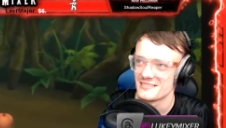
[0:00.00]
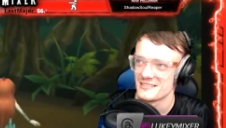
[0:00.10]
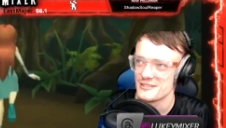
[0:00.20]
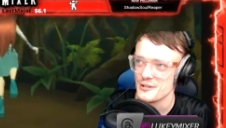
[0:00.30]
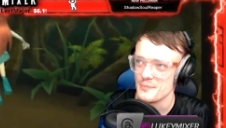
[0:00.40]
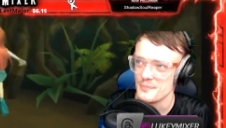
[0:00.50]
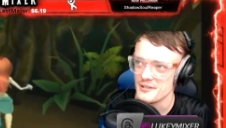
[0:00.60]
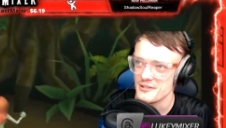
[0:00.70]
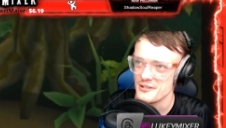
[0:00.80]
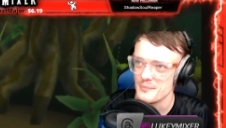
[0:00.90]
jumper,
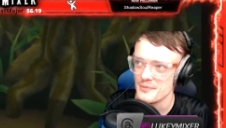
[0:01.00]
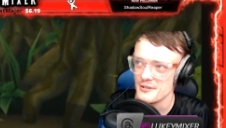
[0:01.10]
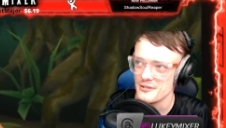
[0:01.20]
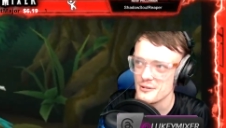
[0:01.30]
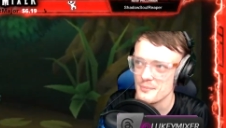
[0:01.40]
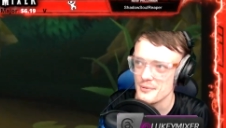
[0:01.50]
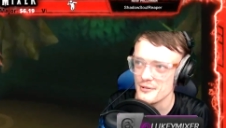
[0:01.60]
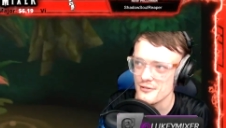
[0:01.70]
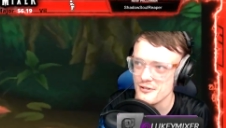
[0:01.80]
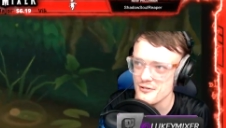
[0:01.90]
jumper, jumper,
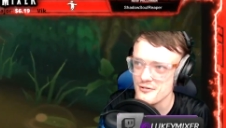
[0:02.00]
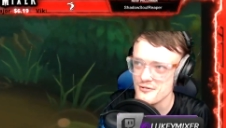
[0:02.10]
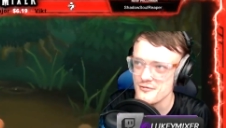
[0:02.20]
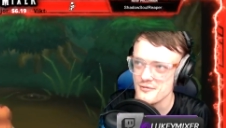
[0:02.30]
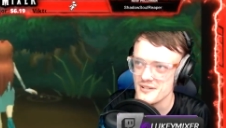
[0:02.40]
woo!